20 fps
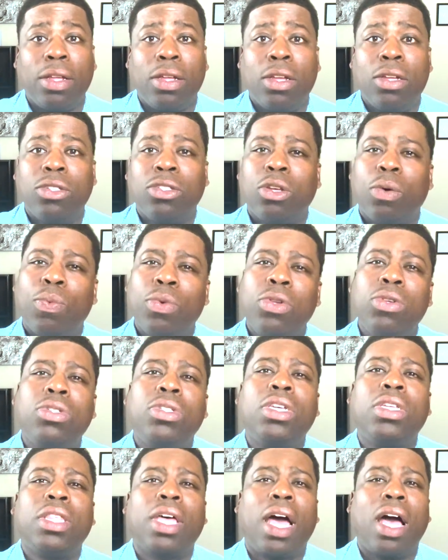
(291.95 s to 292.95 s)
So when you see
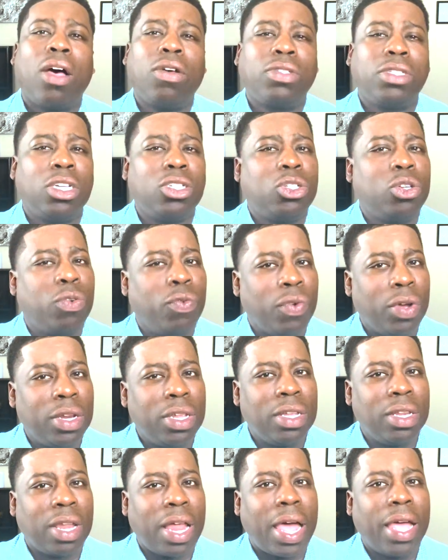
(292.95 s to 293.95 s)
the house that you really
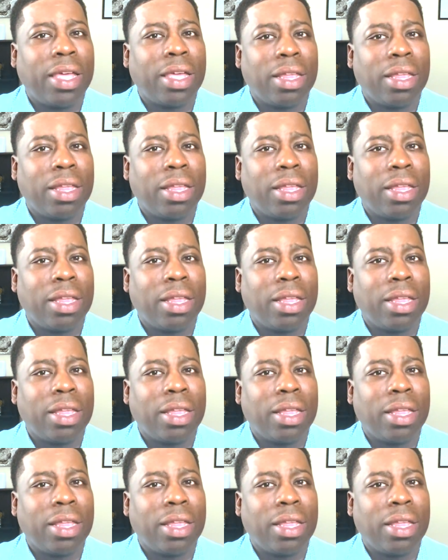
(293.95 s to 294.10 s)
like